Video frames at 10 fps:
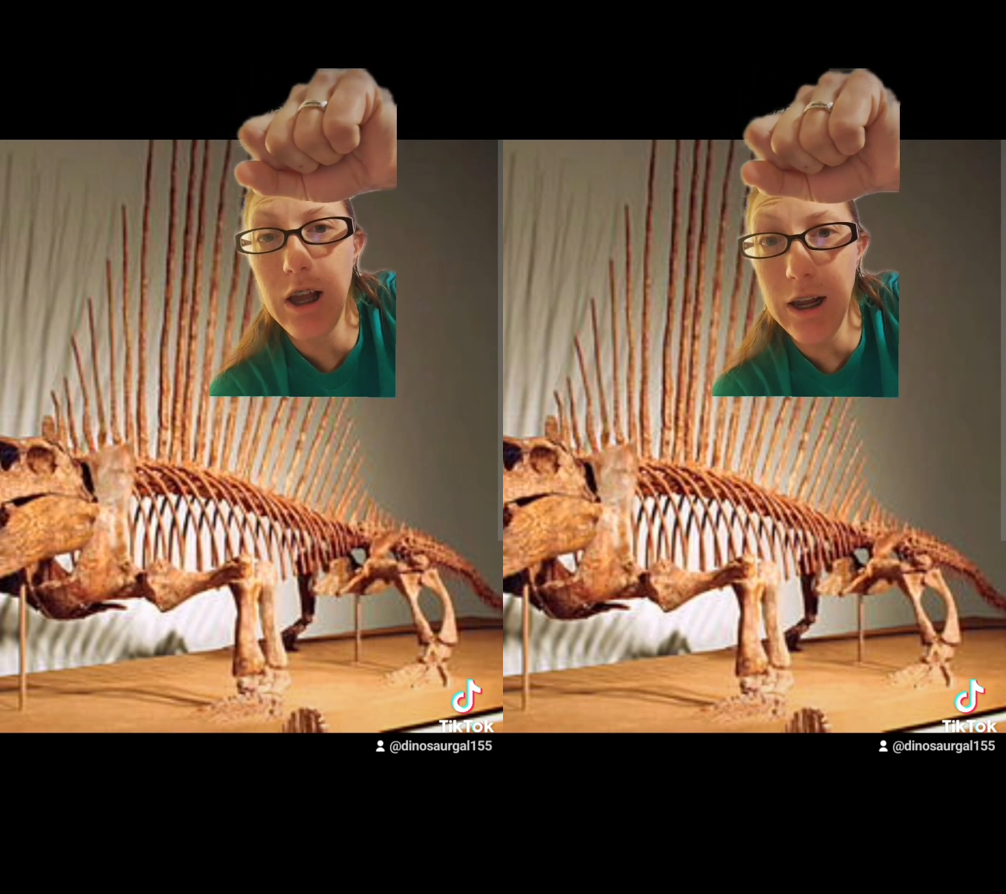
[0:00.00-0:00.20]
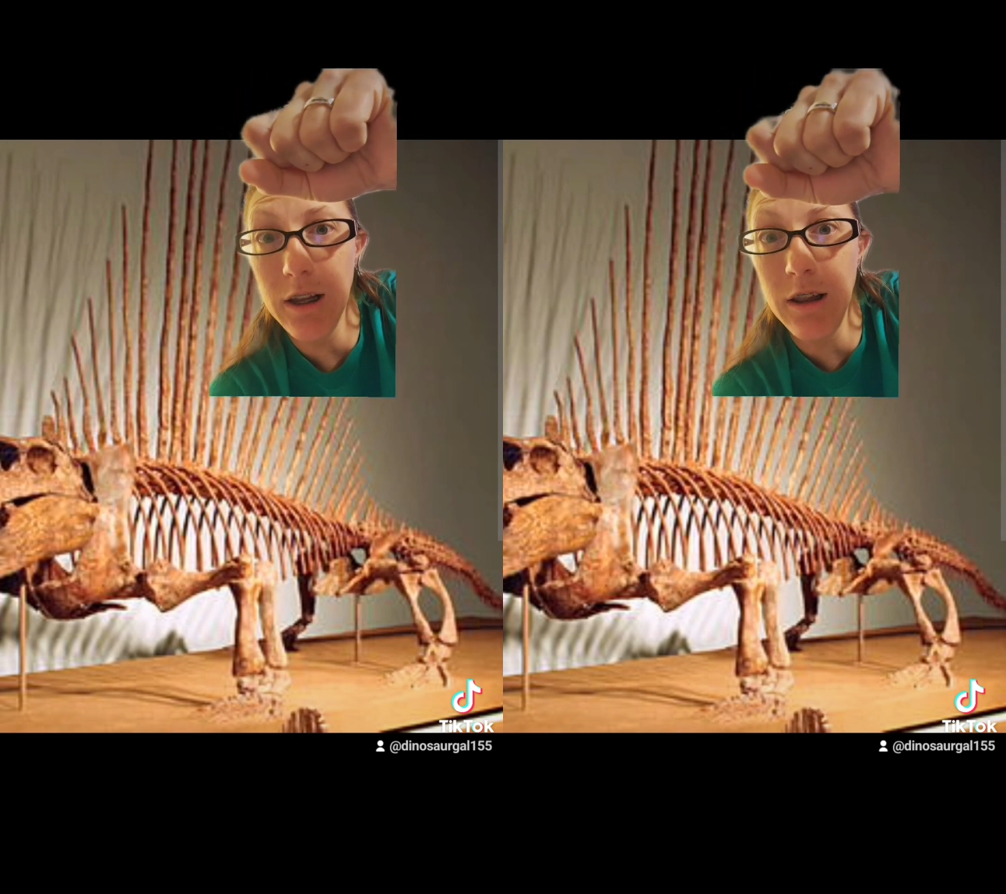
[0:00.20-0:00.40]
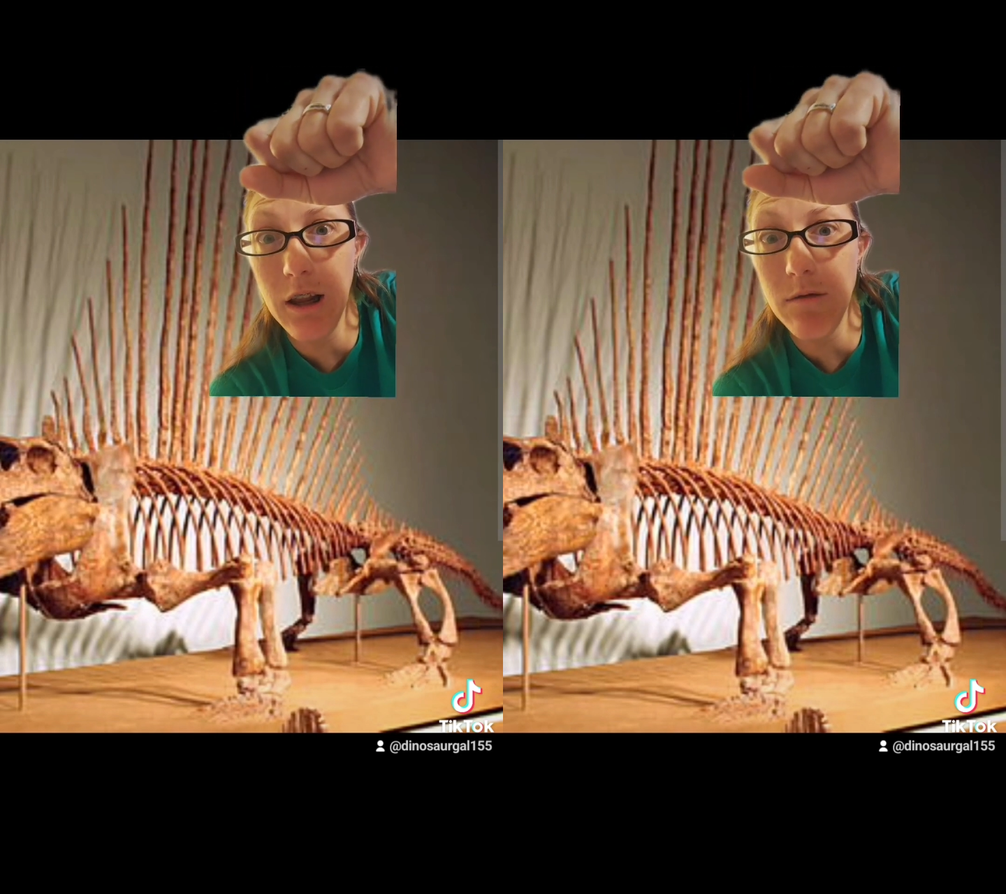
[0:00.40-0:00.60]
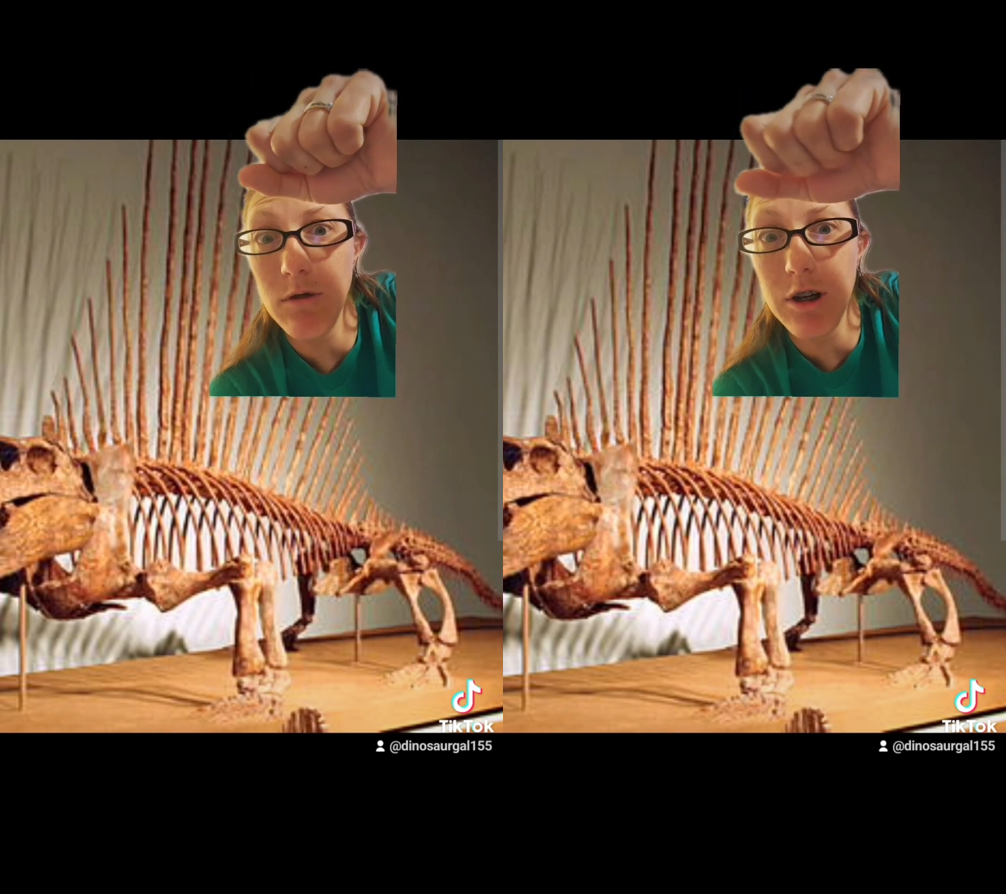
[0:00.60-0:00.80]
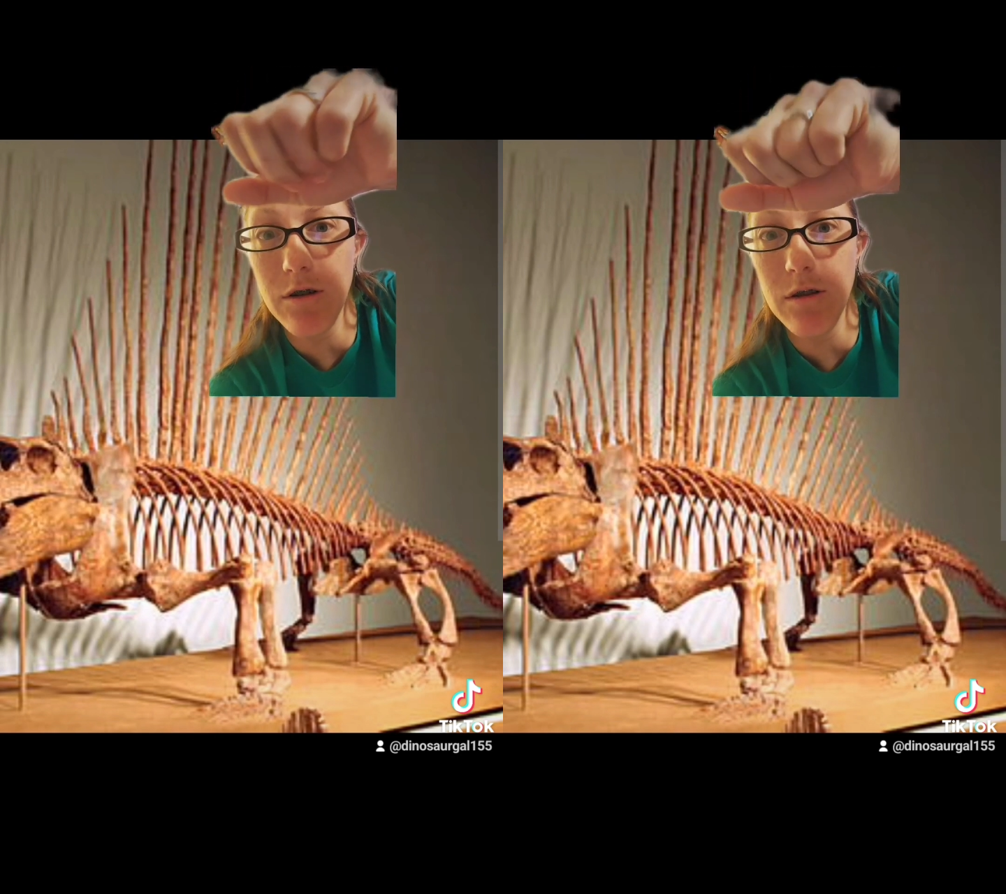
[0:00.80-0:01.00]
head, like
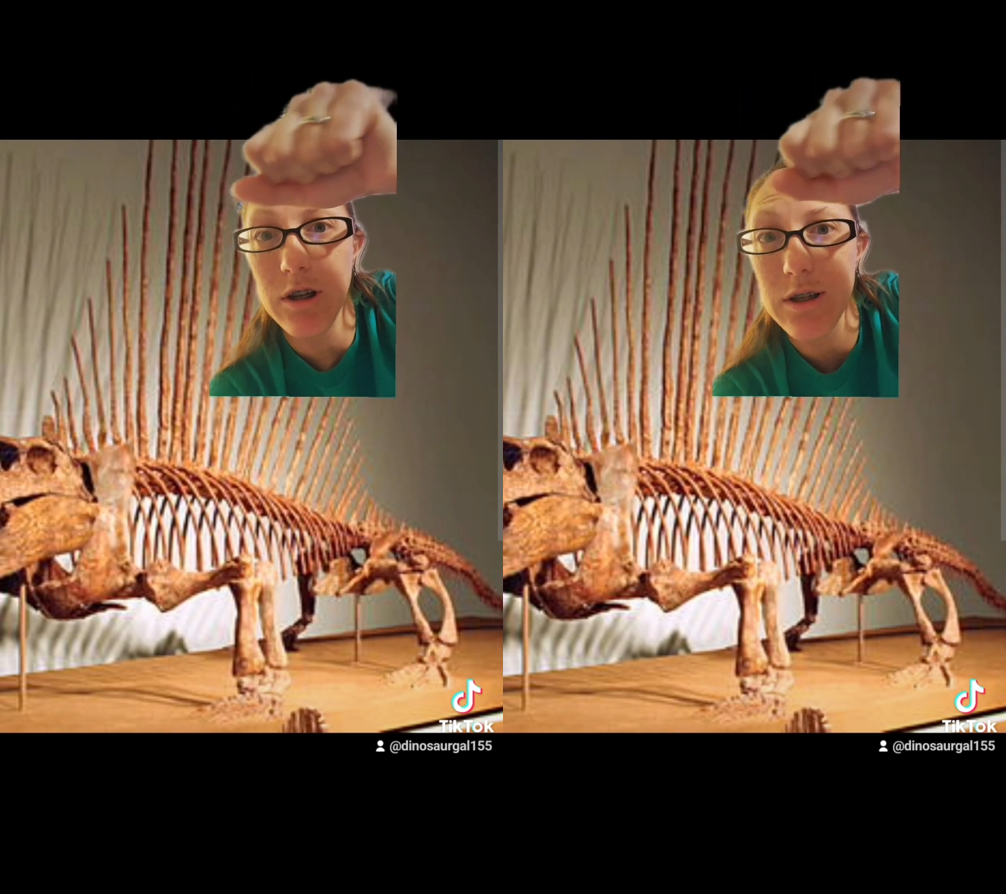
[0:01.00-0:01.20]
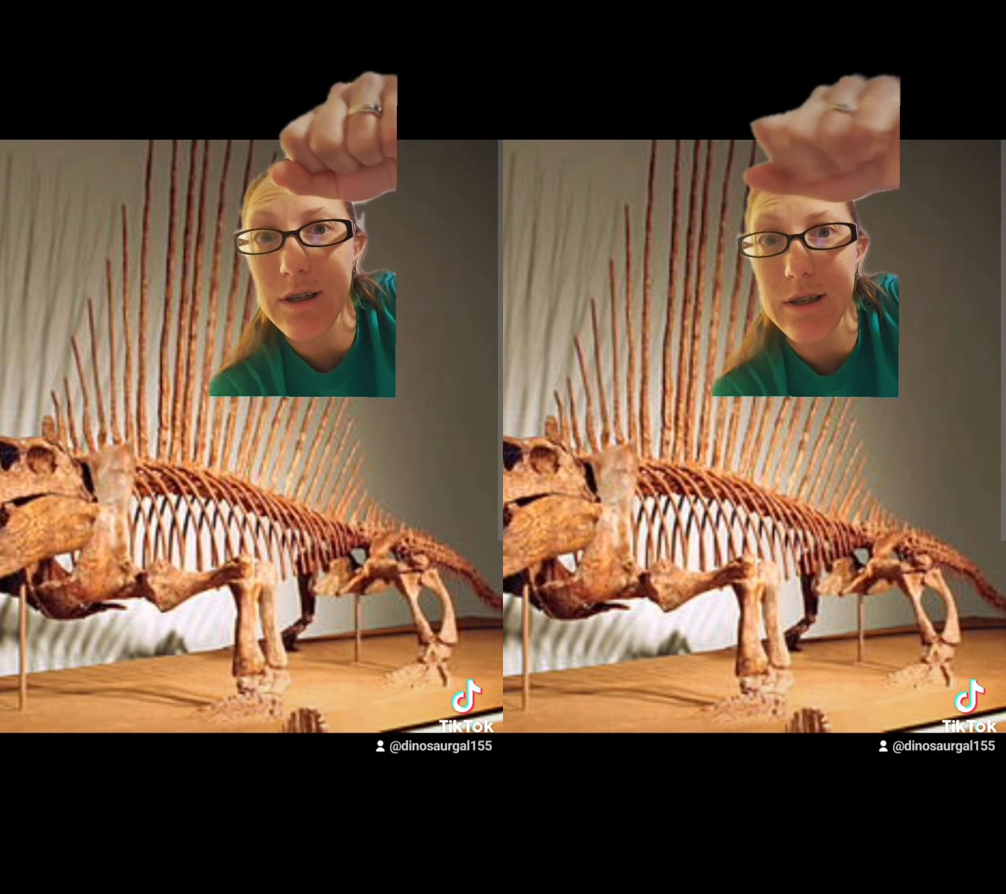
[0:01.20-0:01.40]
we do, that